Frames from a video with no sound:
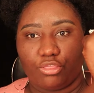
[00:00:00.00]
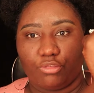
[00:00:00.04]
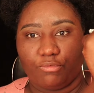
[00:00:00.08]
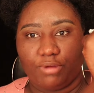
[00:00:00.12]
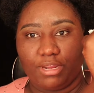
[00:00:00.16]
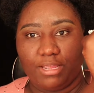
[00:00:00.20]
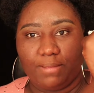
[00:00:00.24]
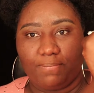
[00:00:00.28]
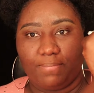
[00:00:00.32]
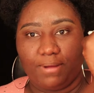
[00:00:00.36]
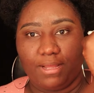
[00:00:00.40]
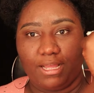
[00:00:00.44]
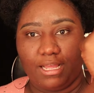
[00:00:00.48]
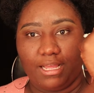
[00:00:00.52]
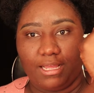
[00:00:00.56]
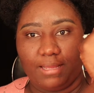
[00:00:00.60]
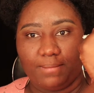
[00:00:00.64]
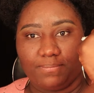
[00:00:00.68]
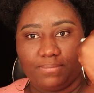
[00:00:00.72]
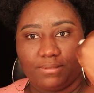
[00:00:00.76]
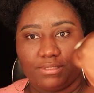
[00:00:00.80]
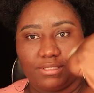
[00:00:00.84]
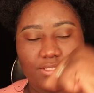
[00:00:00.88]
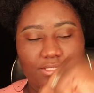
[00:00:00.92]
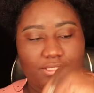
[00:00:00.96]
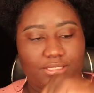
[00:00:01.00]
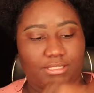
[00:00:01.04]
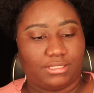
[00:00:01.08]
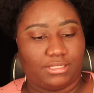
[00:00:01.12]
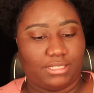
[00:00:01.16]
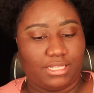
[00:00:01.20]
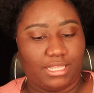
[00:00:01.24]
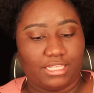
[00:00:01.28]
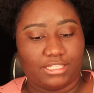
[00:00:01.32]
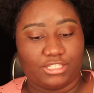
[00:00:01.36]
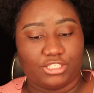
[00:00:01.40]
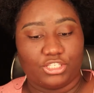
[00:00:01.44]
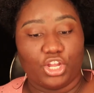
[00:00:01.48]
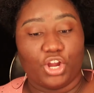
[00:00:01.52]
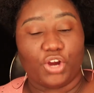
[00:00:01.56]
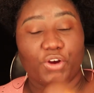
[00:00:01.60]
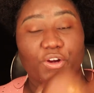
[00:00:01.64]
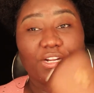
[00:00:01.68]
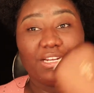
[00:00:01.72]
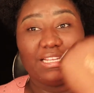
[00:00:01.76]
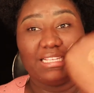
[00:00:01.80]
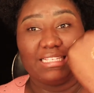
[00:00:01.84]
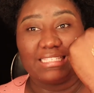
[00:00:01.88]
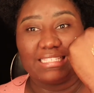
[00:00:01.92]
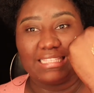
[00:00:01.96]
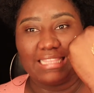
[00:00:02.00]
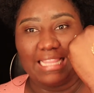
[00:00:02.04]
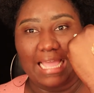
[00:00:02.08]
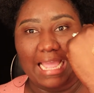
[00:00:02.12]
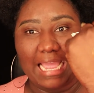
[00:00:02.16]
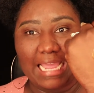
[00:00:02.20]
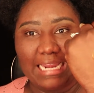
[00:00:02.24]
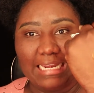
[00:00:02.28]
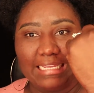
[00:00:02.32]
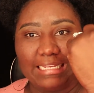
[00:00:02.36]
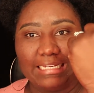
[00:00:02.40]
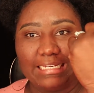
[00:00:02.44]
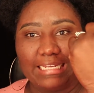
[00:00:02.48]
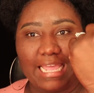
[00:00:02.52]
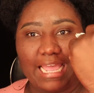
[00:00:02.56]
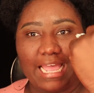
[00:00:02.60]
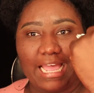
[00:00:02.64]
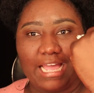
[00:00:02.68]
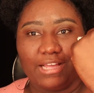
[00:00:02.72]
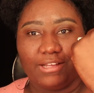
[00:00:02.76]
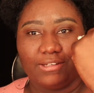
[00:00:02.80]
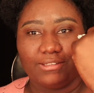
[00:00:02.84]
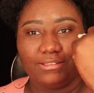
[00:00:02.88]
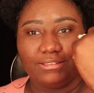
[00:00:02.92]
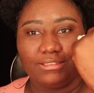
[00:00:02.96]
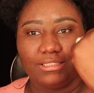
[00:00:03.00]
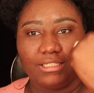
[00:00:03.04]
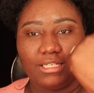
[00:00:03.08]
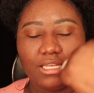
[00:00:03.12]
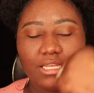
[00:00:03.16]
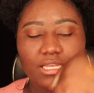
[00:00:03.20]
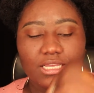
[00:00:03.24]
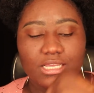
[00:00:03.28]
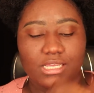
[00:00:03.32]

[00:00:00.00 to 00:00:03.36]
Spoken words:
3 pumps. It's already sliding down.